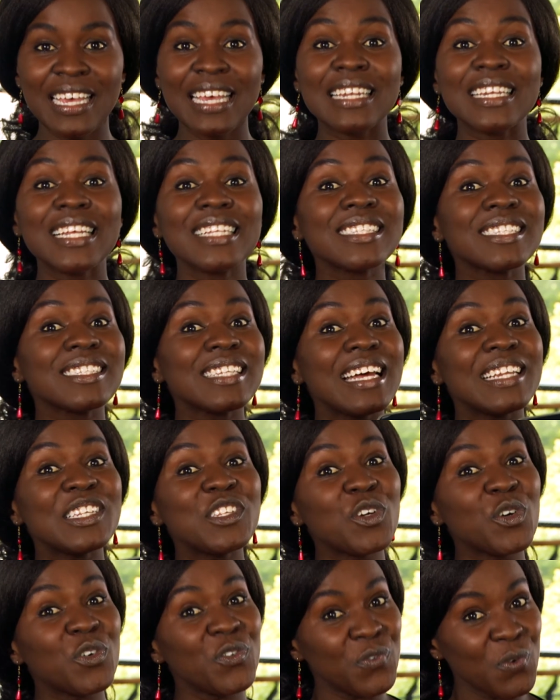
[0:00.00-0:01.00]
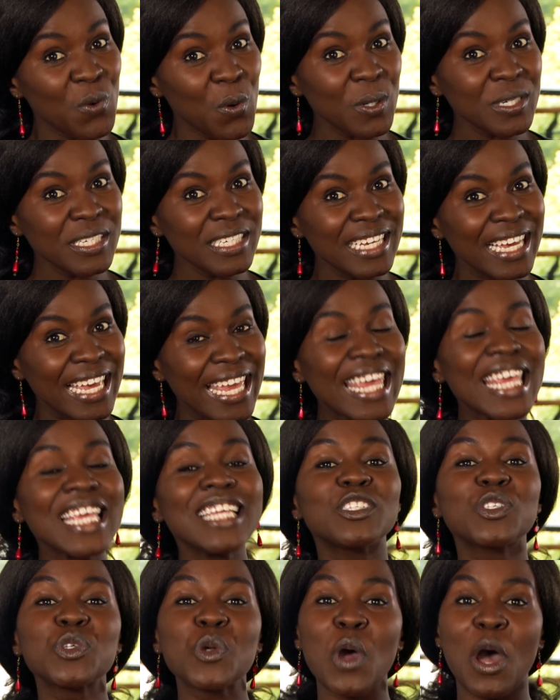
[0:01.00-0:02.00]
Let's turn your phone
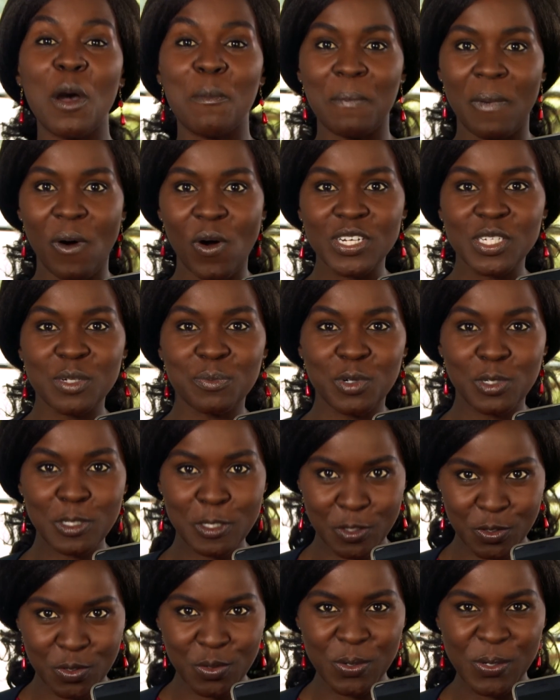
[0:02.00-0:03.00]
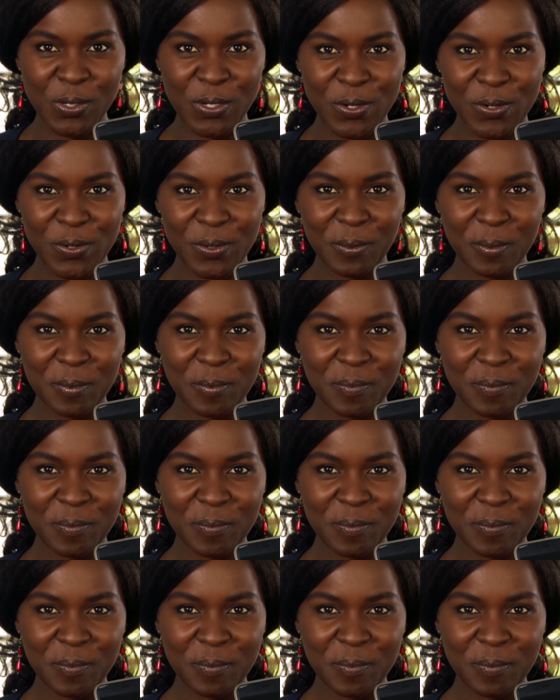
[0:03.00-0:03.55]
into a portable studio.